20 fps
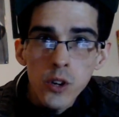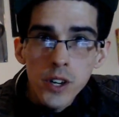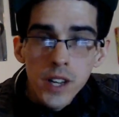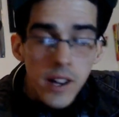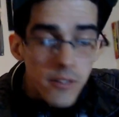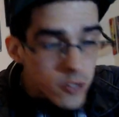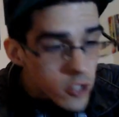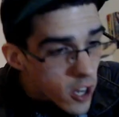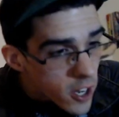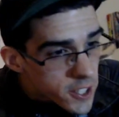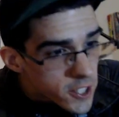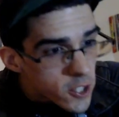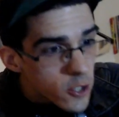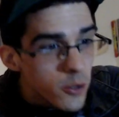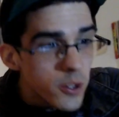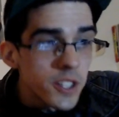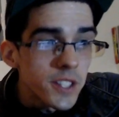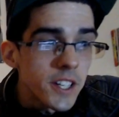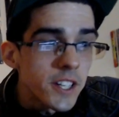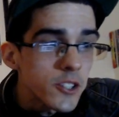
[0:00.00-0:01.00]
I've tried to do
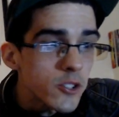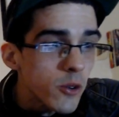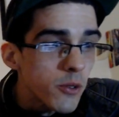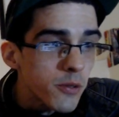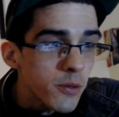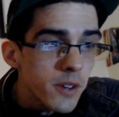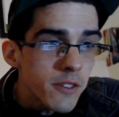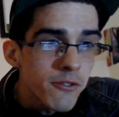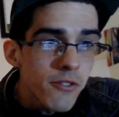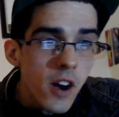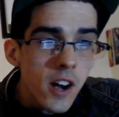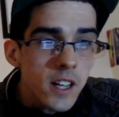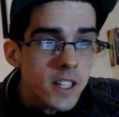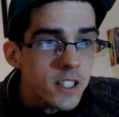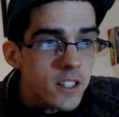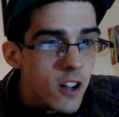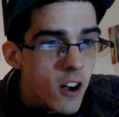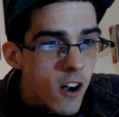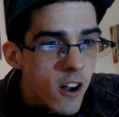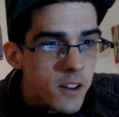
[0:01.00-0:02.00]
this intro 3 fucking
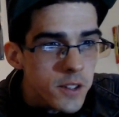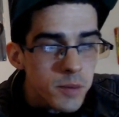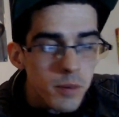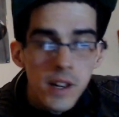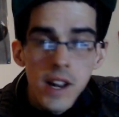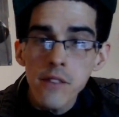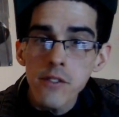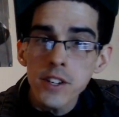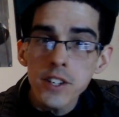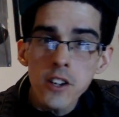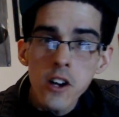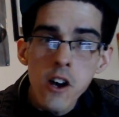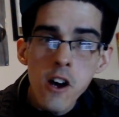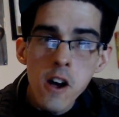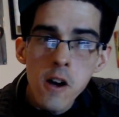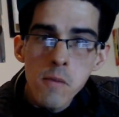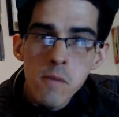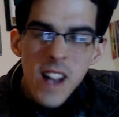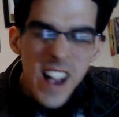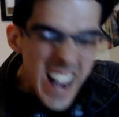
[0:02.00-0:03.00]
times, but every
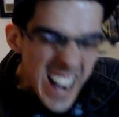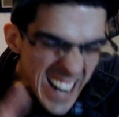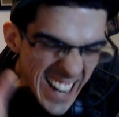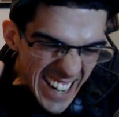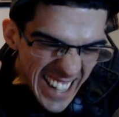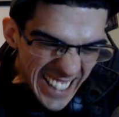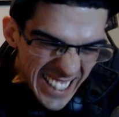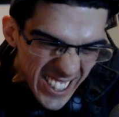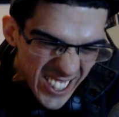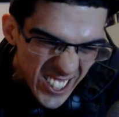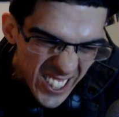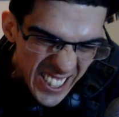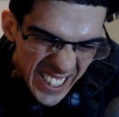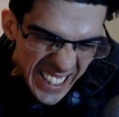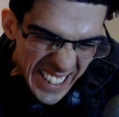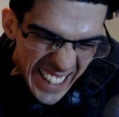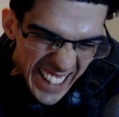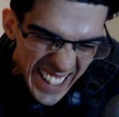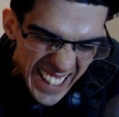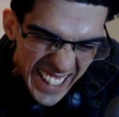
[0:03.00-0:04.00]
time I just
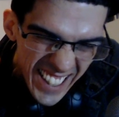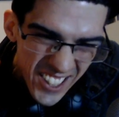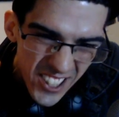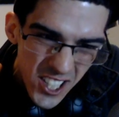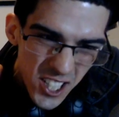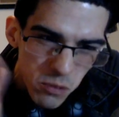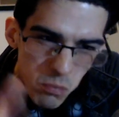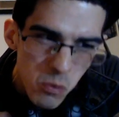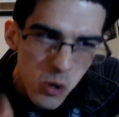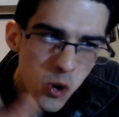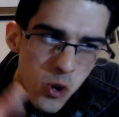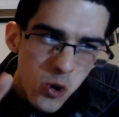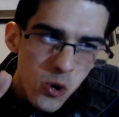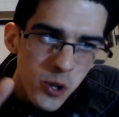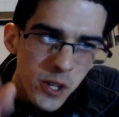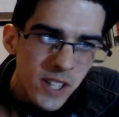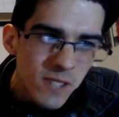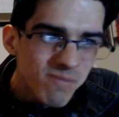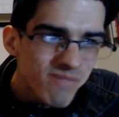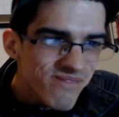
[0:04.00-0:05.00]
get in this mood.
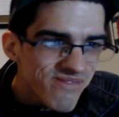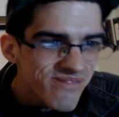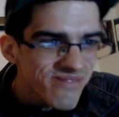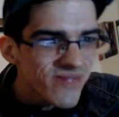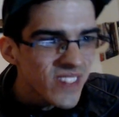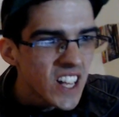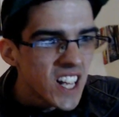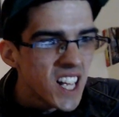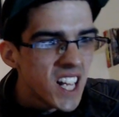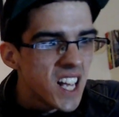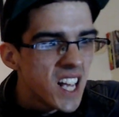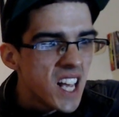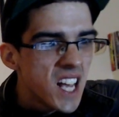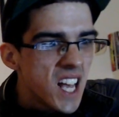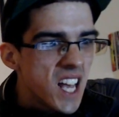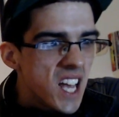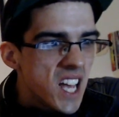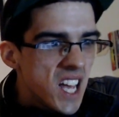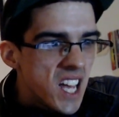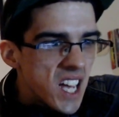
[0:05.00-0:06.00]

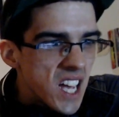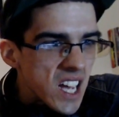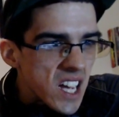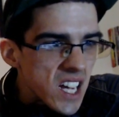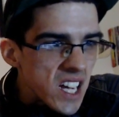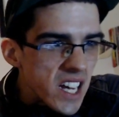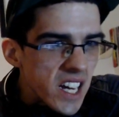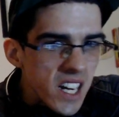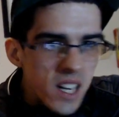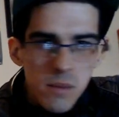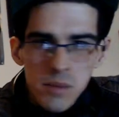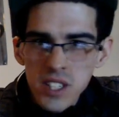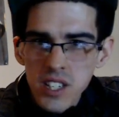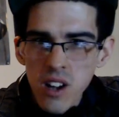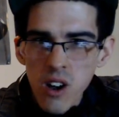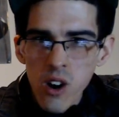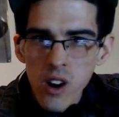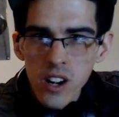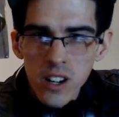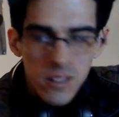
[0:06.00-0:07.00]
And I'm
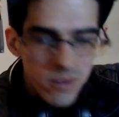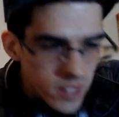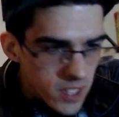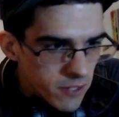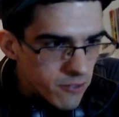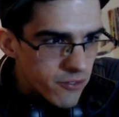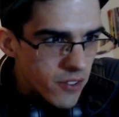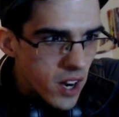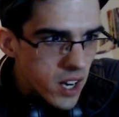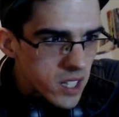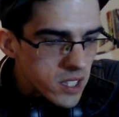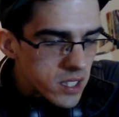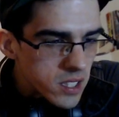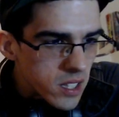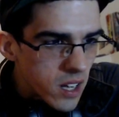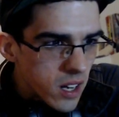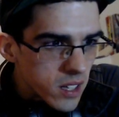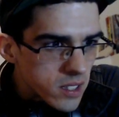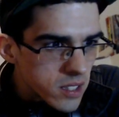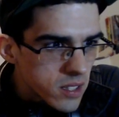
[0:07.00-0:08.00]
sorry. It fucking
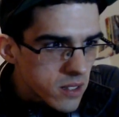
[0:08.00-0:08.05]
sucks.